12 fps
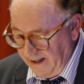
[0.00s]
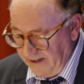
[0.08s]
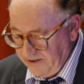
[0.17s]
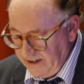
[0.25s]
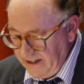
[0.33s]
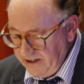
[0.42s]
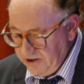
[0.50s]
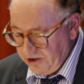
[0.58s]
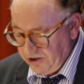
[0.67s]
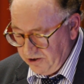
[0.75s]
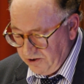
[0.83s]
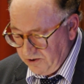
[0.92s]
as
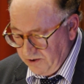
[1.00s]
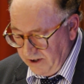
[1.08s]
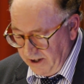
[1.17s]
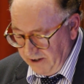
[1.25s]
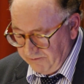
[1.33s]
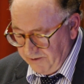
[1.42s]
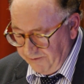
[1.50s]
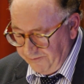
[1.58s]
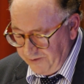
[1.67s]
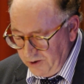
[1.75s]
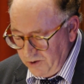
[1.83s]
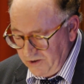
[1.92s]
each crew
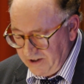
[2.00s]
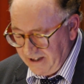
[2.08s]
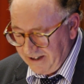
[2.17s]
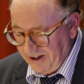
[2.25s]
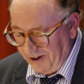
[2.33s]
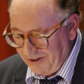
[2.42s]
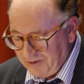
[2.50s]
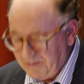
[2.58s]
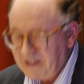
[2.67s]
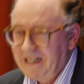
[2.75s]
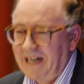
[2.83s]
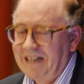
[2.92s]
refused it
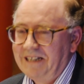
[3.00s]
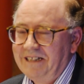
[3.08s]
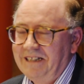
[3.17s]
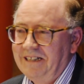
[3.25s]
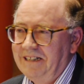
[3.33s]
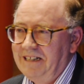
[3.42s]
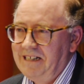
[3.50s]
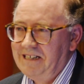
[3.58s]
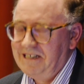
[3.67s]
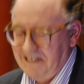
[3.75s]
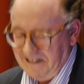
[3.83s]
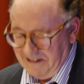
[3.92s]
hospitality
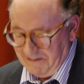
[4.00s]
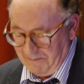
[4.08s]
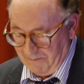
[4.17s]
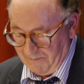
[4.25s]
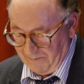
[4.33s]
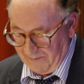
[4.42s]
in turn.